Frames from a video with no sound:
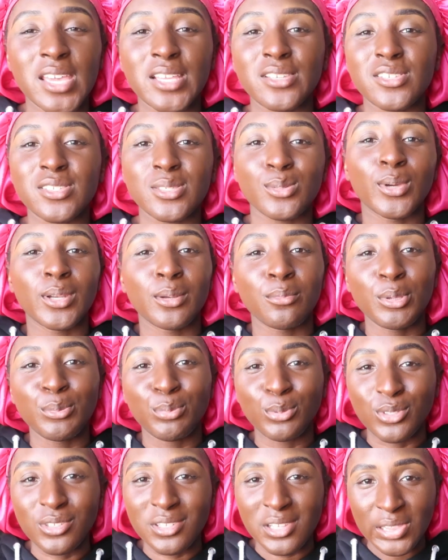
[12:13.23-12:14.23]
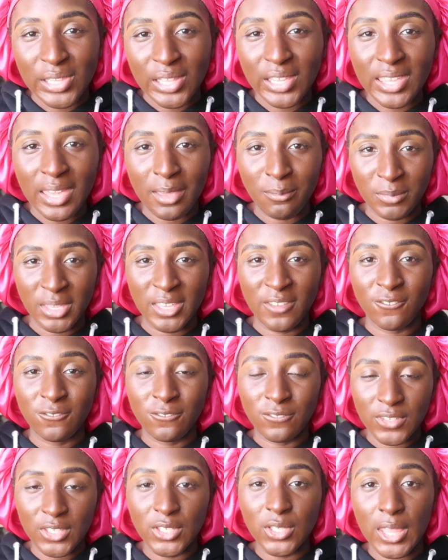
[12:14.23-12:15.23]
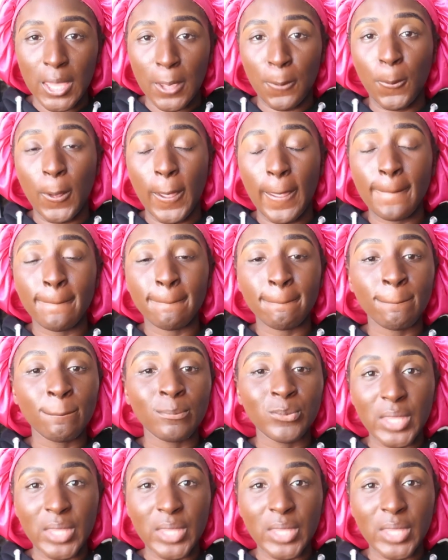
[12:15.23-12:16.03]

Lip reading: I just wanted people to look at me and feel that way